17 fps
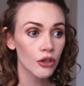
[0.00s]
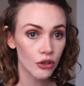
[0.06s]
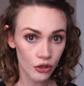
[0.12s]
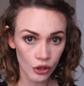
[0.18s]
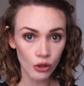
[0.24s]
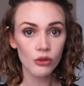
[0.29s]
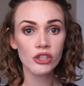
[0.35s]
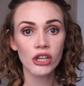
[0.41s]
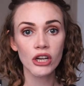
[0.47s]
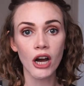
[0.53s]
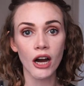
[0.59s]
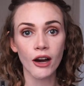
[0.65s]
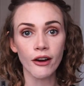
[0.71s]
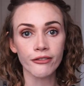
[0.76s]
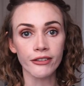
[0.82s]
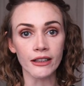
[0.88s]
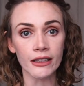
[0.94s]
Guji
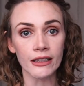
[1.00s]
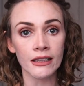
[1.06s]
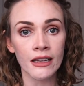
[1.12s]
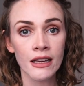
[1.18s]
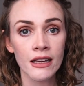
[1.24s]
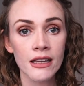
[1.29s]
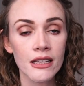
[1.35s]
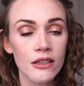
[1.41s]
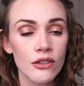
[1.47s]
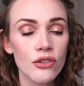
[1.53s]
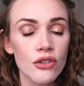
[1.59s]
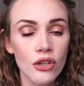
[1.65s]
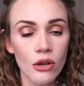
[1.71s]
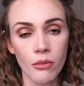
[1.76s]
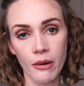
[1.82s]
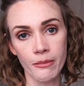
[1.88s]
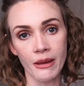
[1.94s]
coffee is
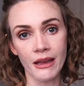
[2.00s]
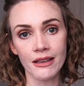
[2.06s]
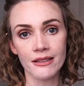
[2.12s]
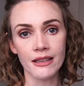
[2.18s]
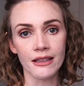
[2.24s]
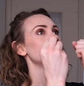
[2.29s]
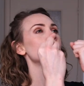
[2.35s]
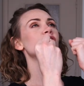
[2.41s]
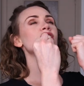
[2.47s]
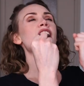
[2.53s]
so amazing. It